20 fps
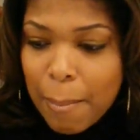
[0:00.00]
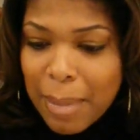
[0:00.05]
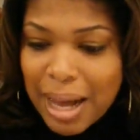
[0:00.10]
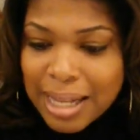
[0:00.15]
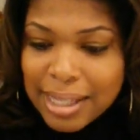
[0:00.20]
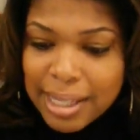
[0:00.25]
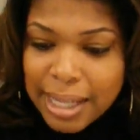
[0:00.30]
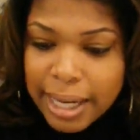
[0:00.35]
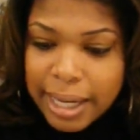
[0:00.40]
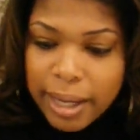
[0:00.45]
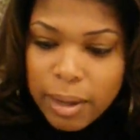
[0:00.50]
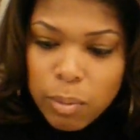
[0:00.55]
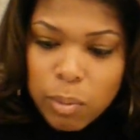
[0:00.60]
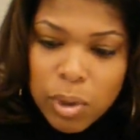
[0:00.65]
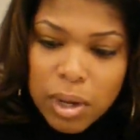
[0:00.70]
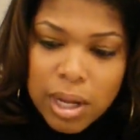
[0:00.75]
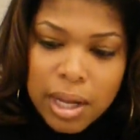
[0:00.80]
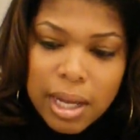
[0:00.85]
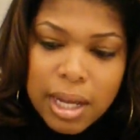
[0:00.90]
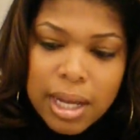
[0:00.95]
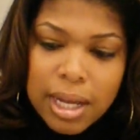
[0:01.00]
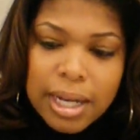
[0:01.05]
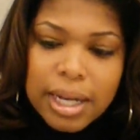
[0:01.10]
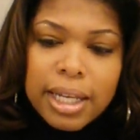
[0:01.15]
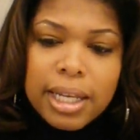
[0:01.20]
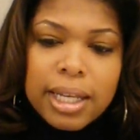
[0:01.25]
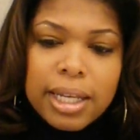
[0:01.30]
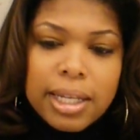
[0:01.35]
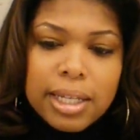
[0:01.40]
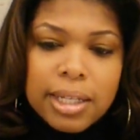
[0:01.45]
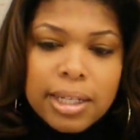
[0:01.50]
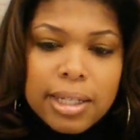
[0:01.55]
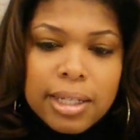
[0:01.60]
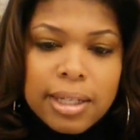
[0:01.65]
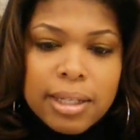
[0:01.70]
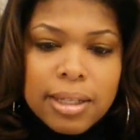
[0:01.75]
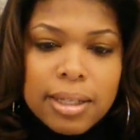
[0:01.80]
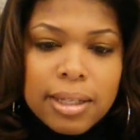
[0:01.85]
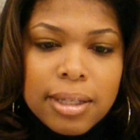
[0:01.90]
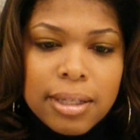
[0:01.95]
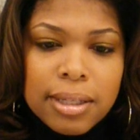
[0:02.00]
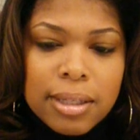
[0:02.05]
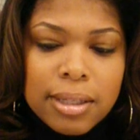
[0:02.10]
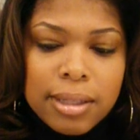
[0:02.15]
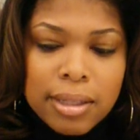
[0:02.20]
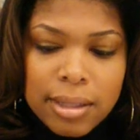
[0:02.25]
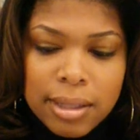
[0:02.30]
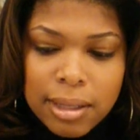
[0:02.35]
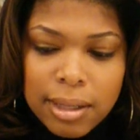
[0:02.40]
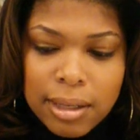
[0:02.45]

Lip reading: My second one is,